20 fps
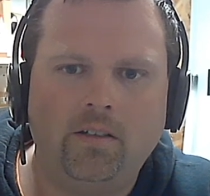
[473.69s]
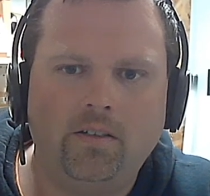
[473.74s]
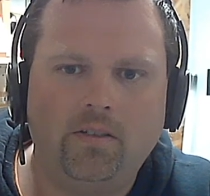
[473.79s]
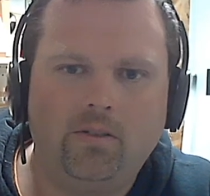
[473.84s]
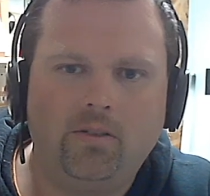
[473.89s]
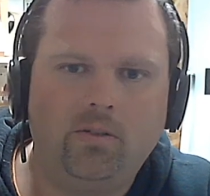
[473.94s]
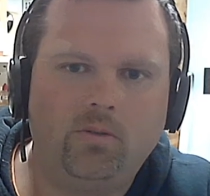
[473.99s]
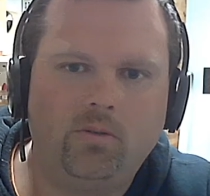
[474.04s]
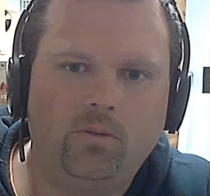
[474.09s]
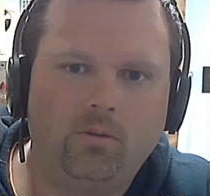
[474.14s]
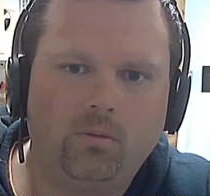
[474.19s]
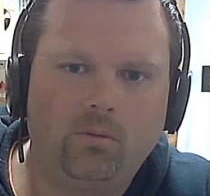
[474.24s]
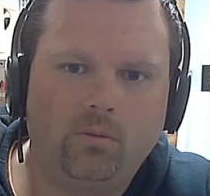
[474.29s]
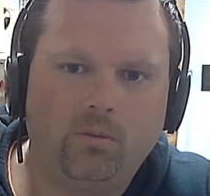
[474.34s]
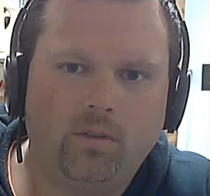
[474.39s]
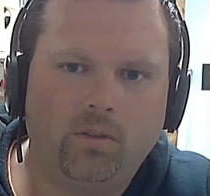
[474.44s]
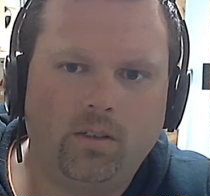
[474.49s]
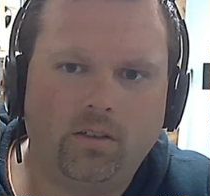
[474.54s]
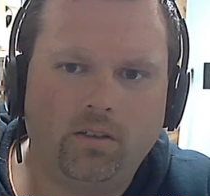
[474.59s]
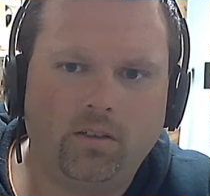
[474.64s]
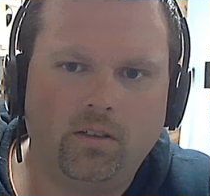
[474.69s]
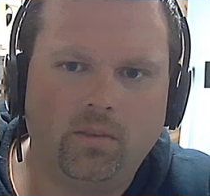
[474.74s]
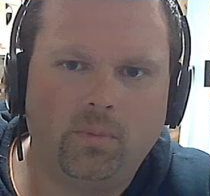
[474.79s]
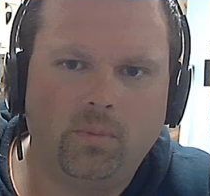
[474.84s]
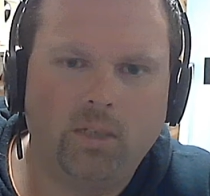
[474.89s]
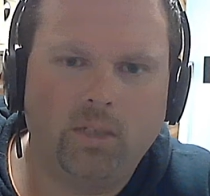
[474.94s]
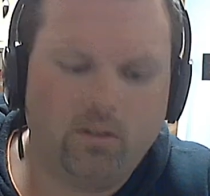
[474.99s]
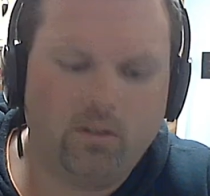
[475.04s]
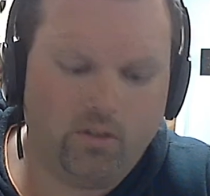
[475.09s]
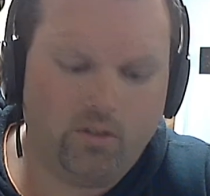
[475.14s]
to the
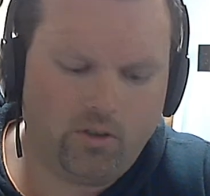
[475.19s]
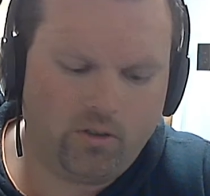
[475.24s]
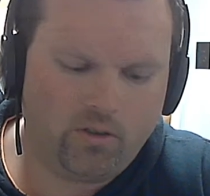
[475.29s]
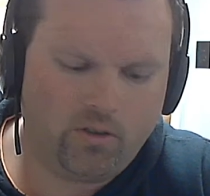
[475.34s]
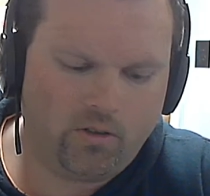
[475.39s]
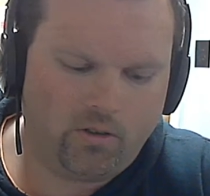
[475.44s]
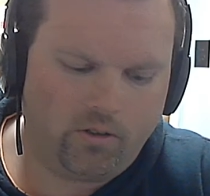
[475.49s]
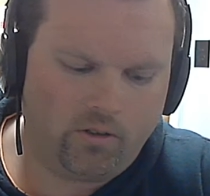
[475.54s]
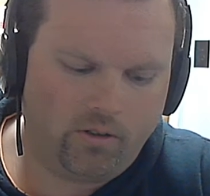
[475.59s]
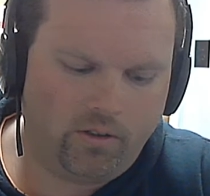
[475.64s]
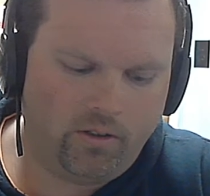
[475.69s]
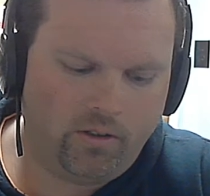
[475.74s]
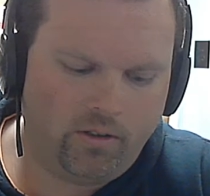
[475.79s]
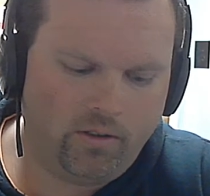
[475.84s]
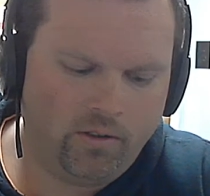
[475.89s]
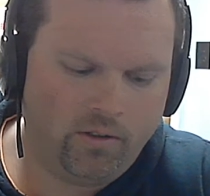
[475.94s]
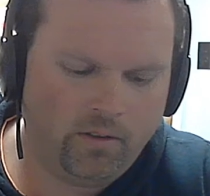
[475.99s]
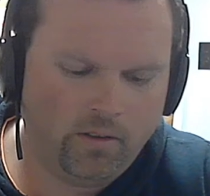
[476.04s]
Capella Sugar Cookie.